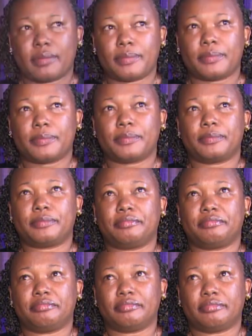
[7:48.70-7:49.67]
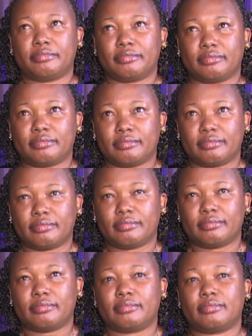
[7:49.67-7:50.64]
to take on the Cambridge
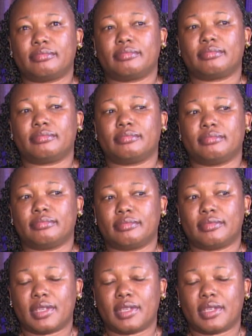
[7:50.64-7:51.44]
International Program.